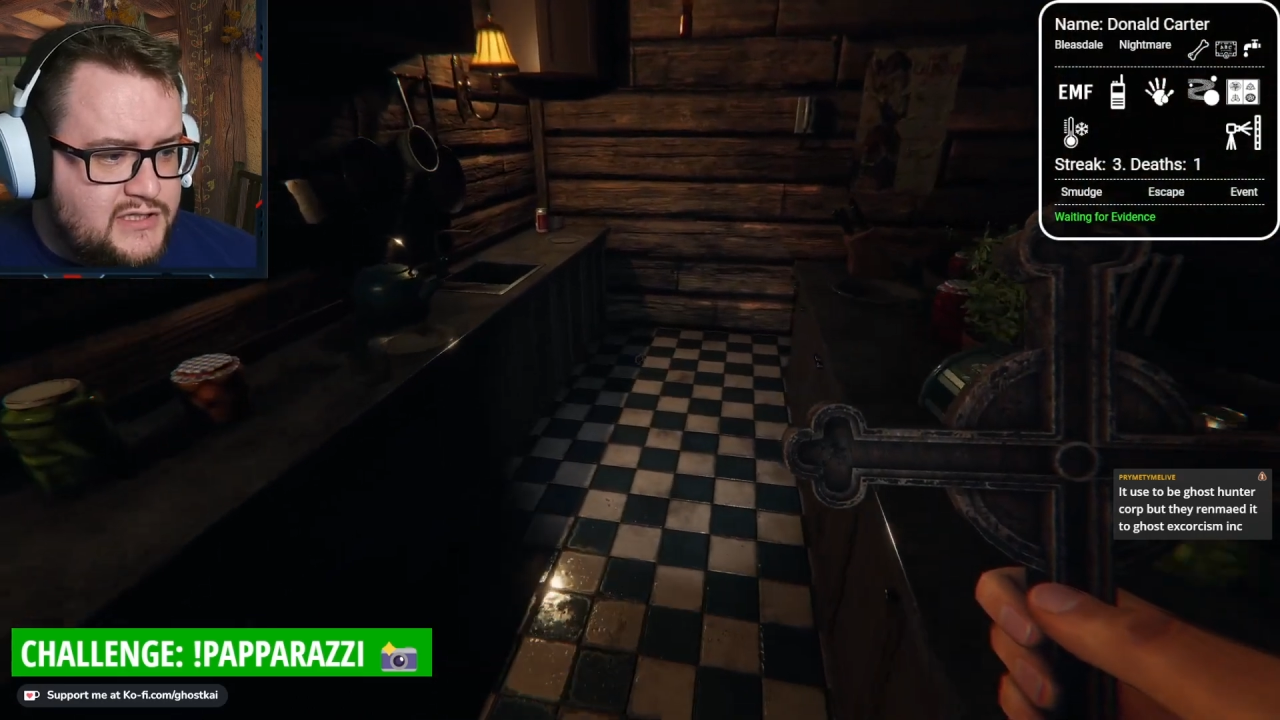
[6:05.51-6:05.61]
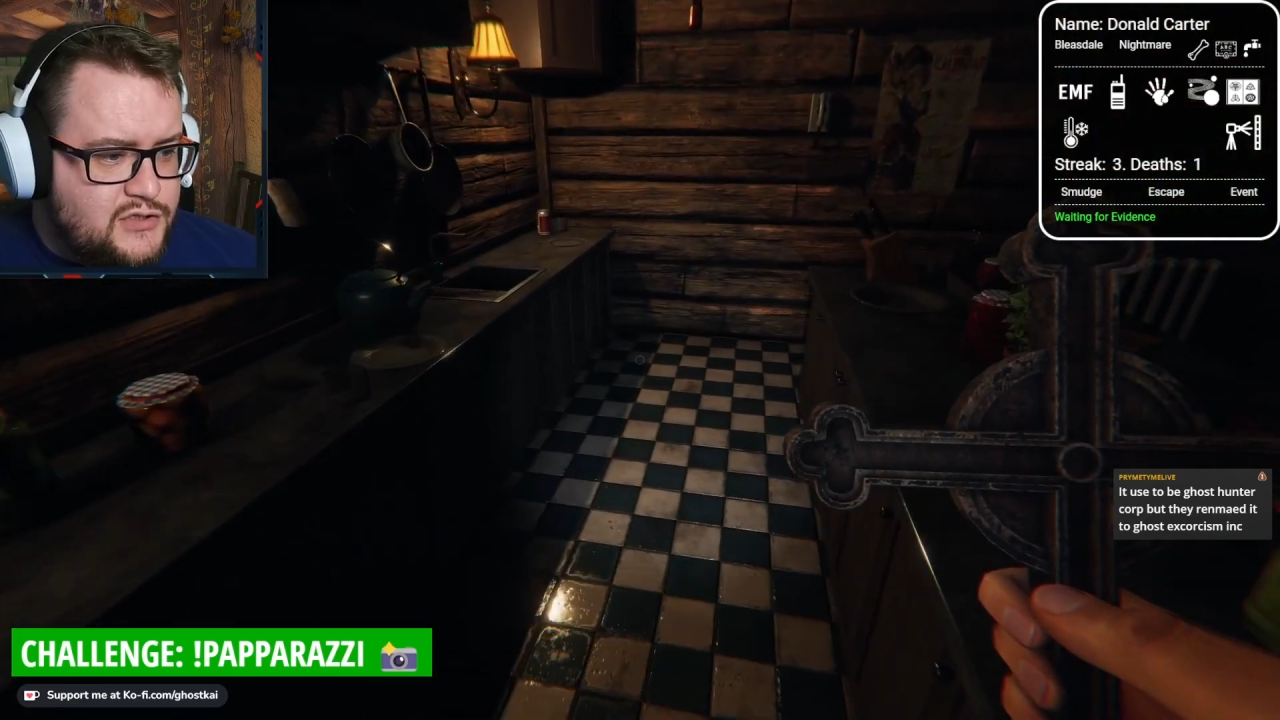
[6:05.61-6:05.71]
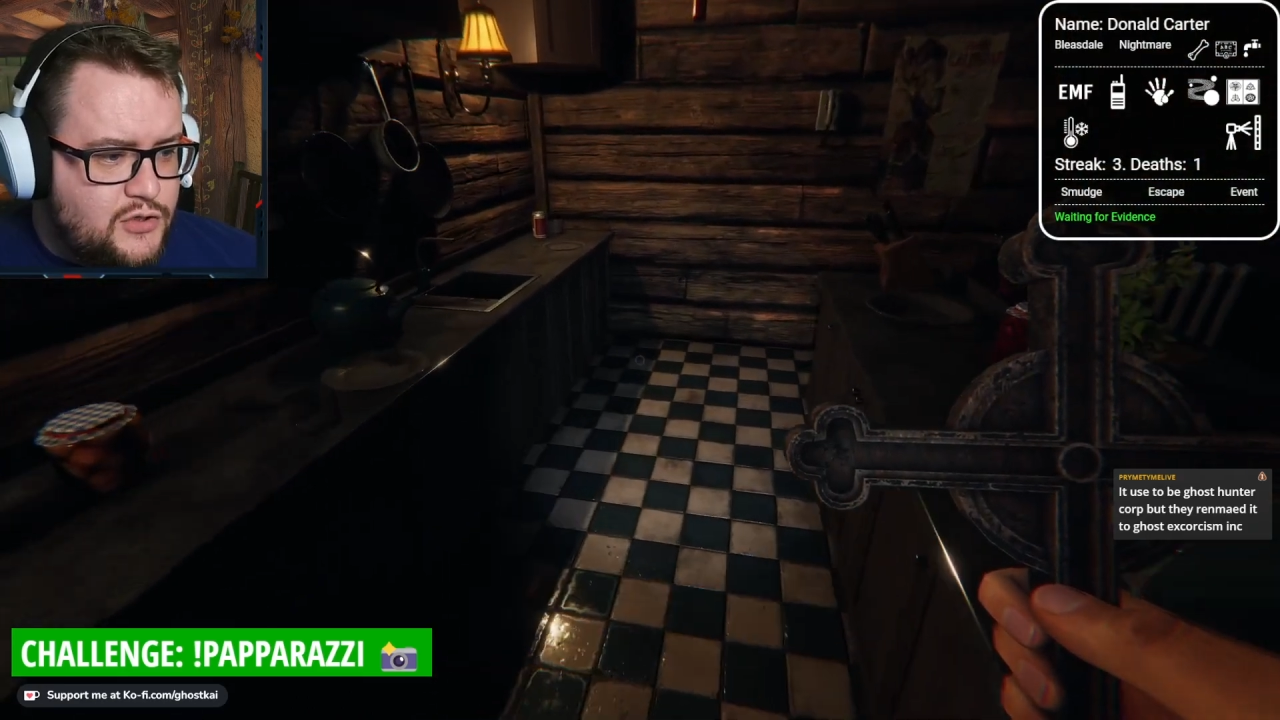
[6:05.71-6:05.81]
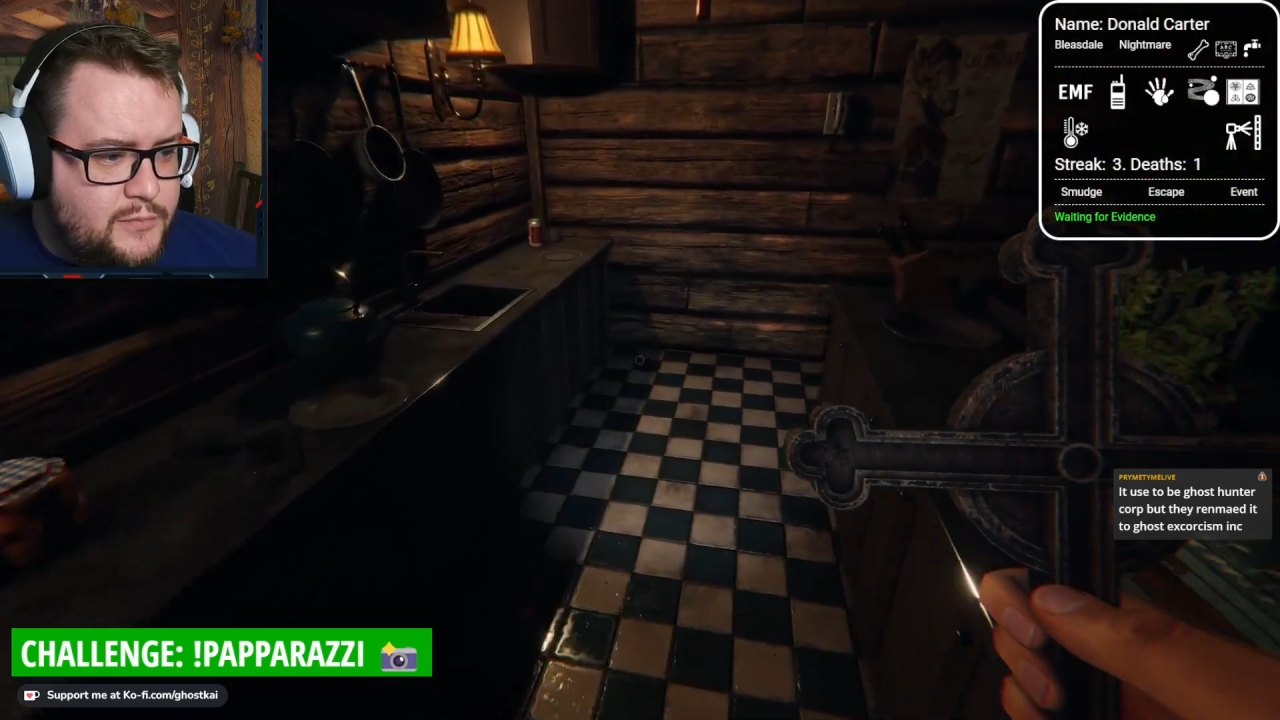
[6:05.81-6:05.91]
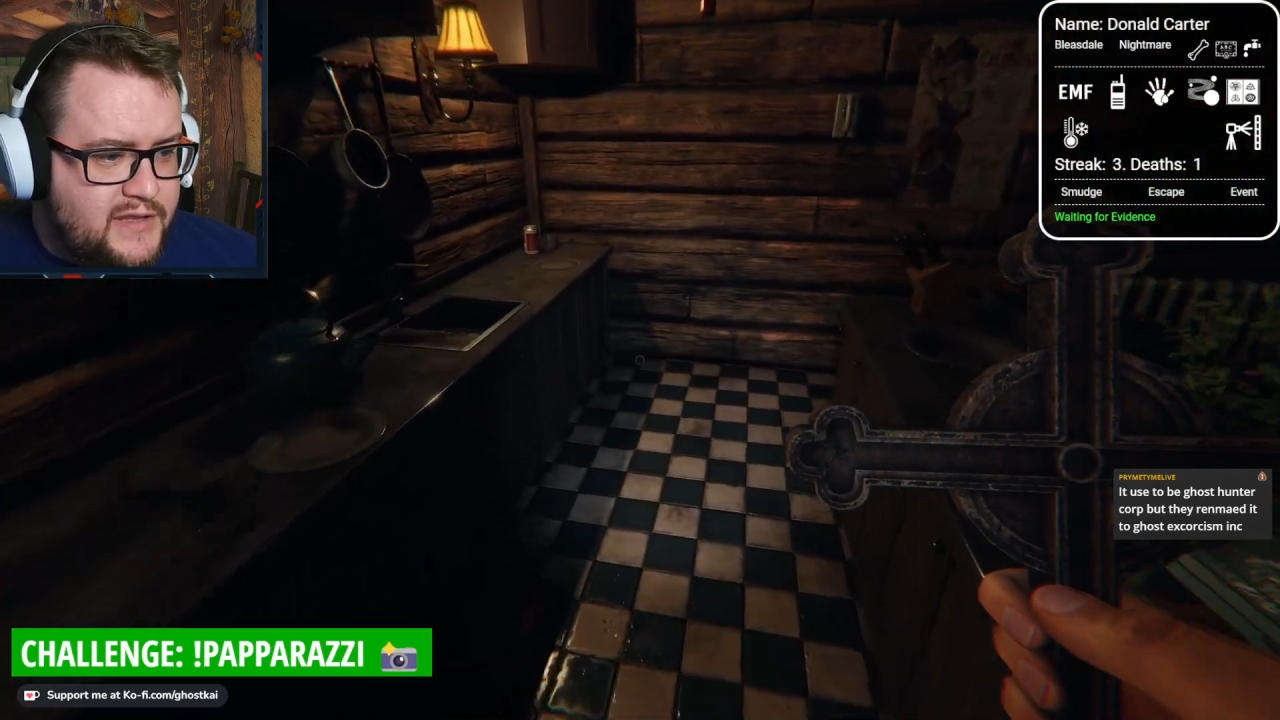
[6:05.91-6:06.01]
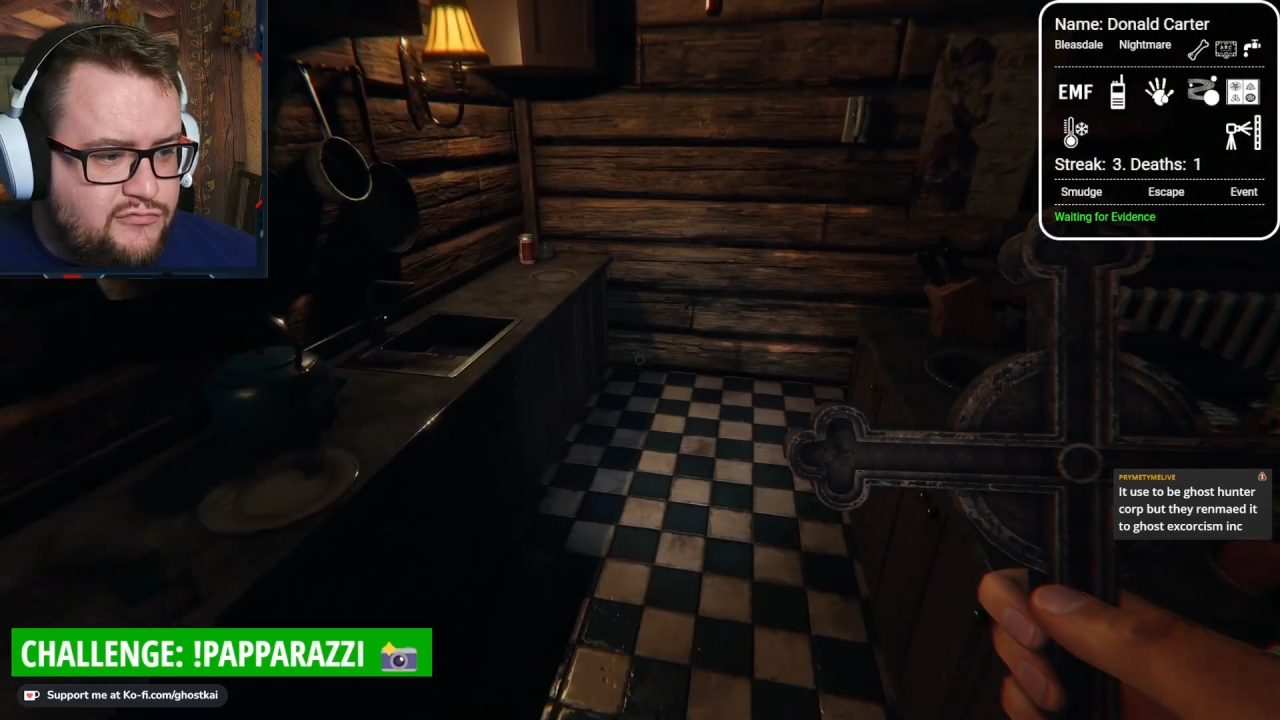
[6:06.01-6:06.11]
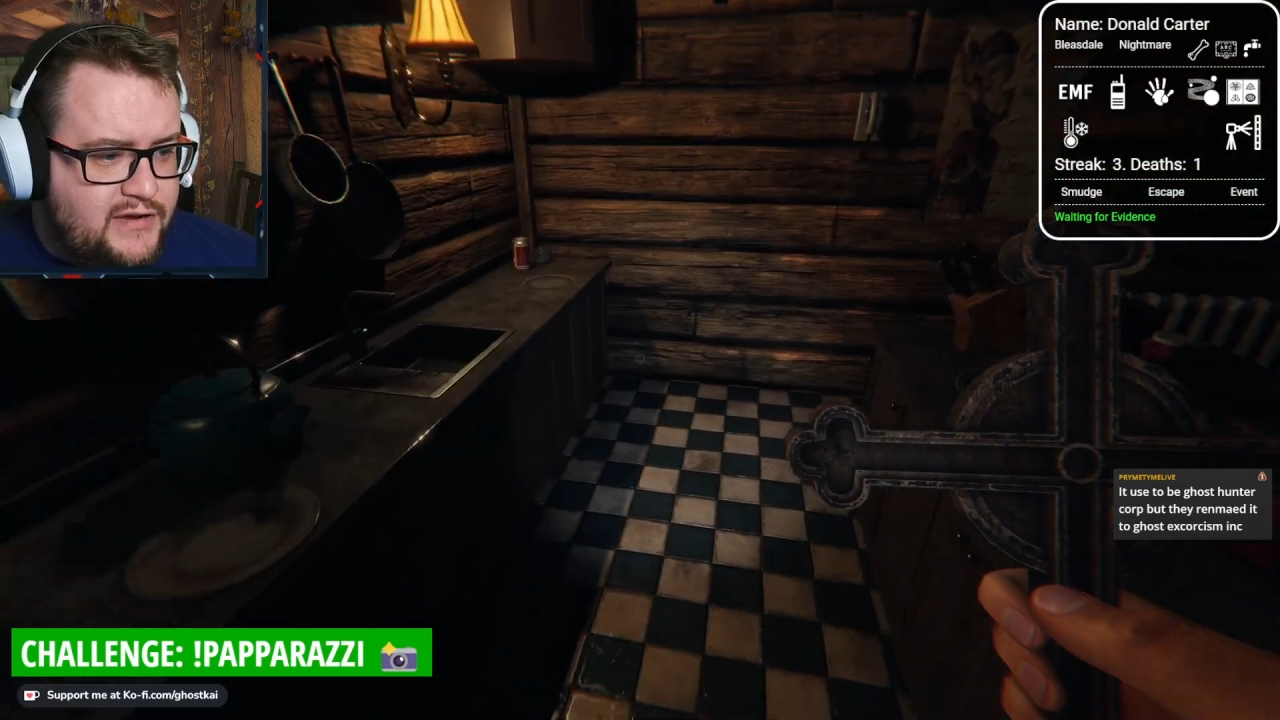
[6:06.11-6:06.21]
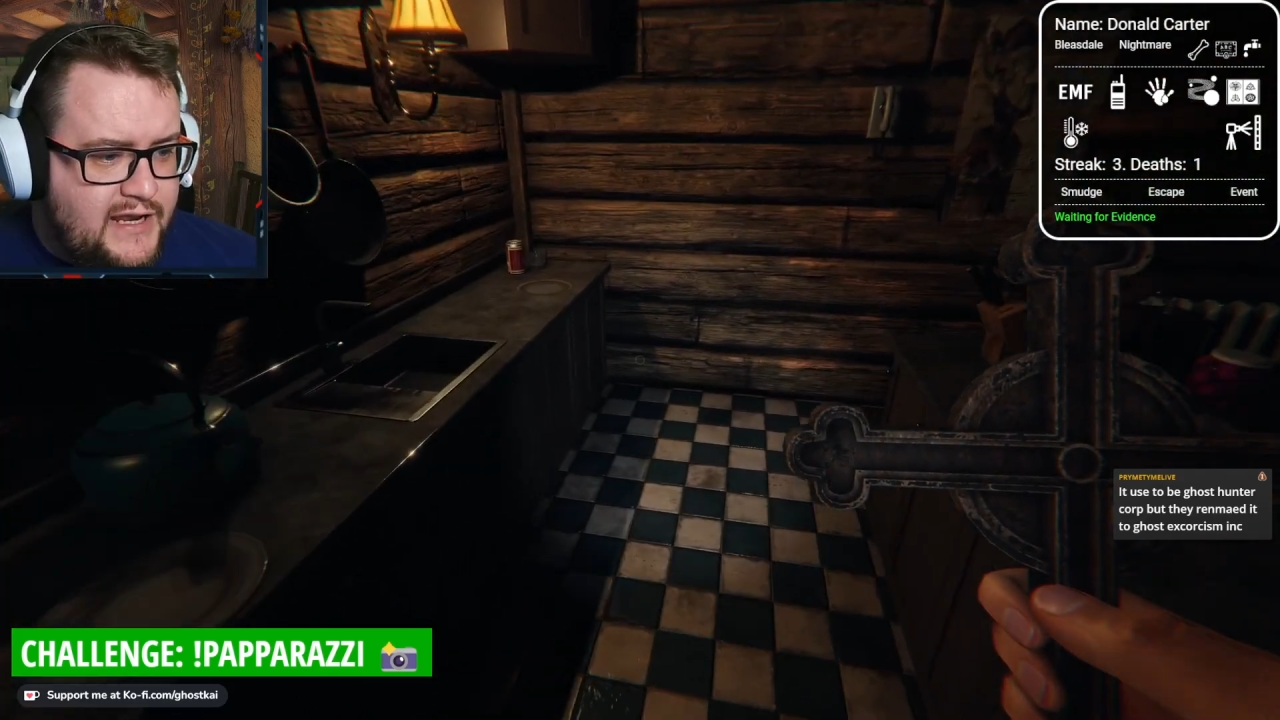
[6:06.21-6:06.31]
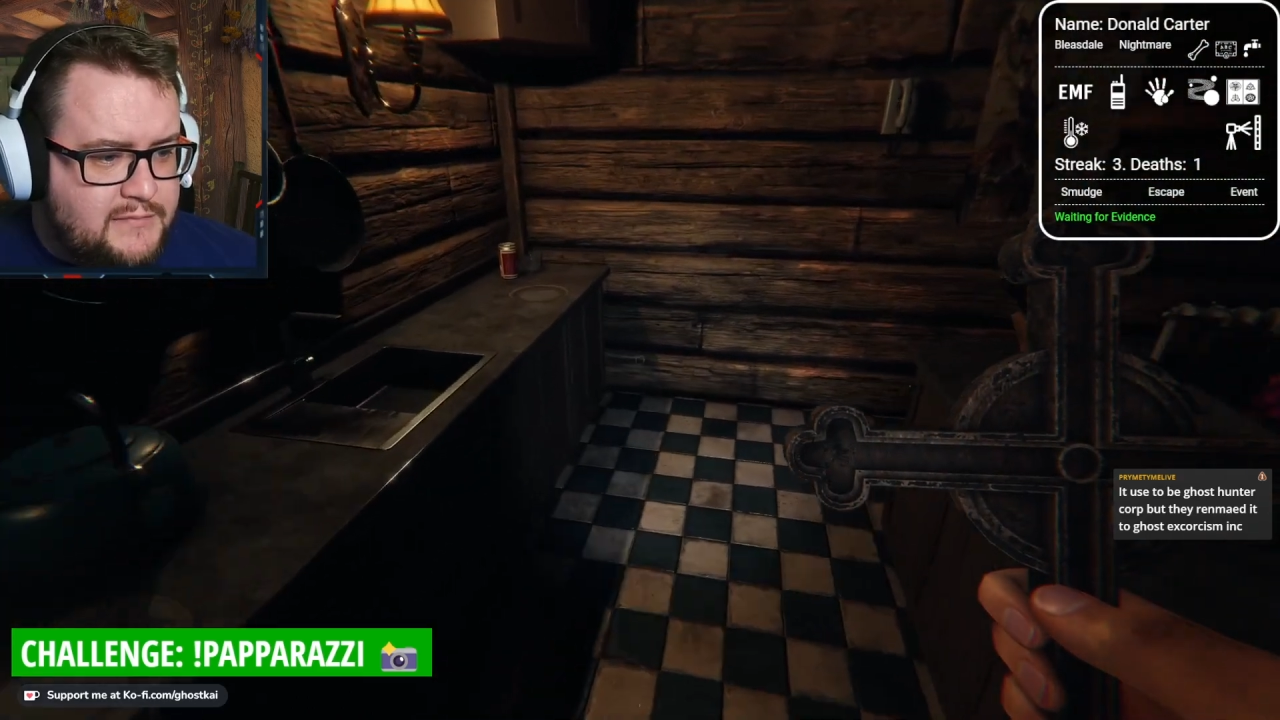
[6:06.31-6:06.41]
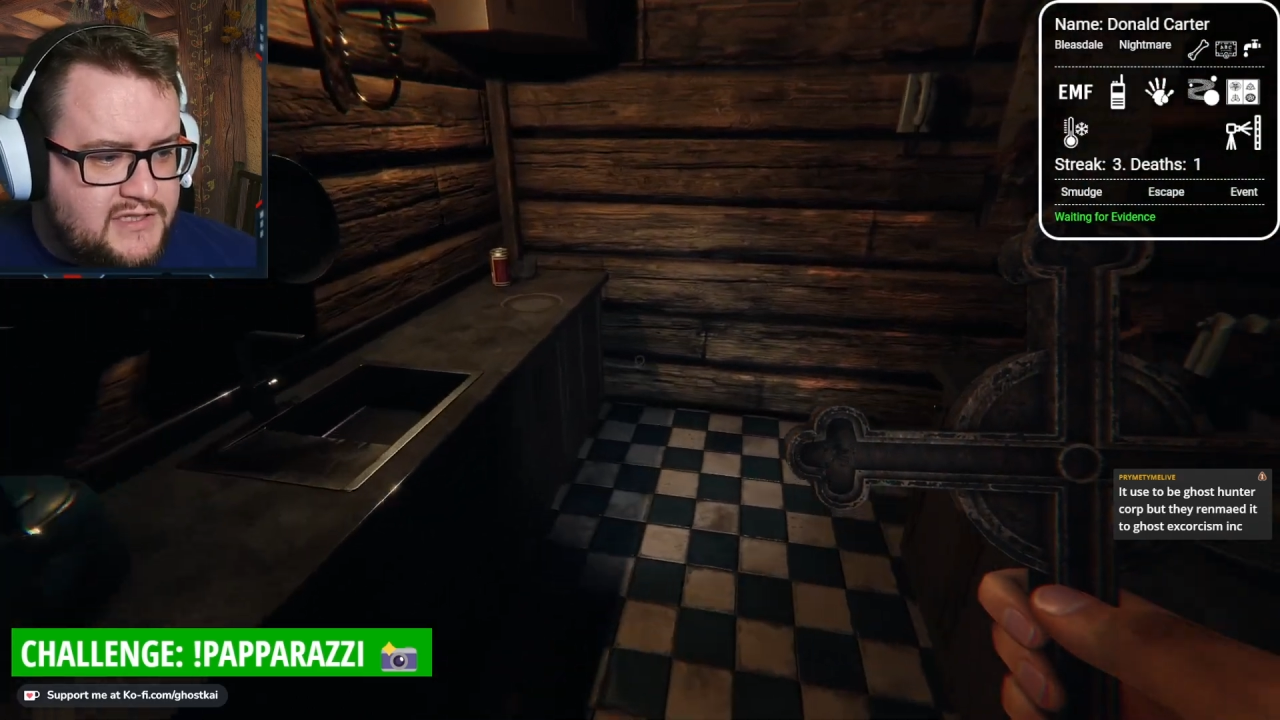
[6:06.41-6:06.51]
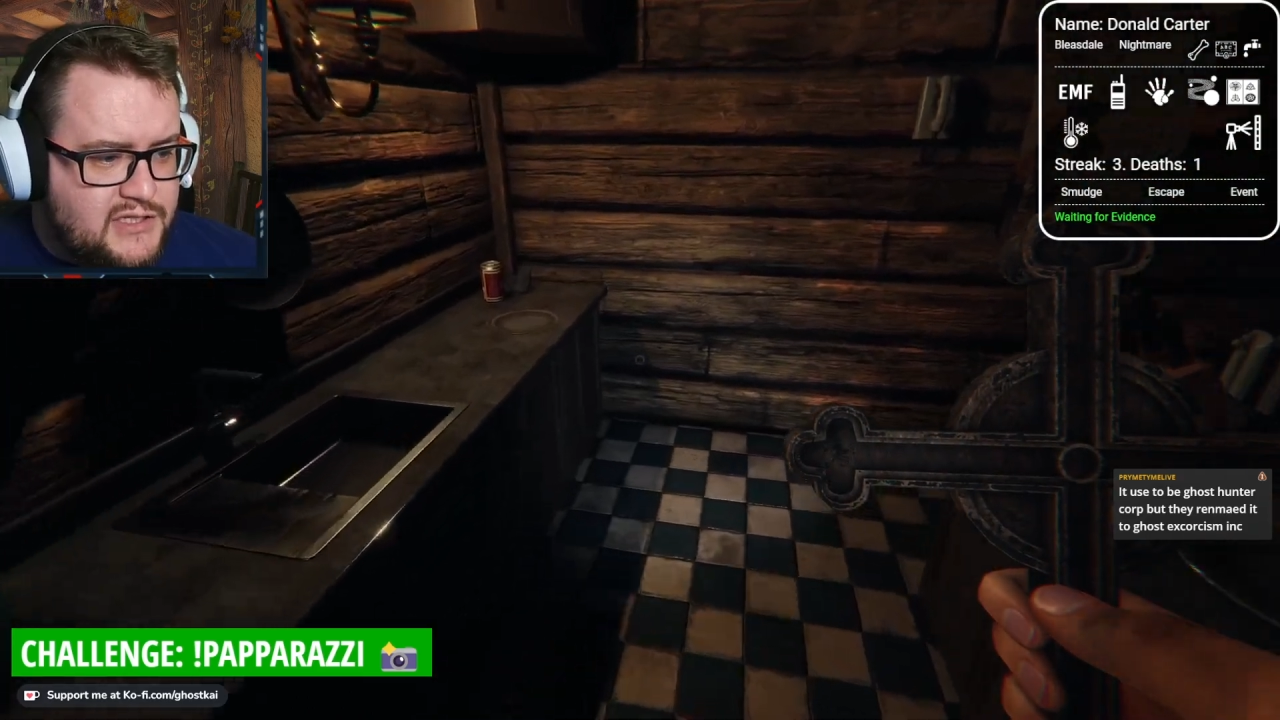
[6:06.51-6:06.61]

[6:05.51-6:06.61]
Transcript: Corp and they renamed it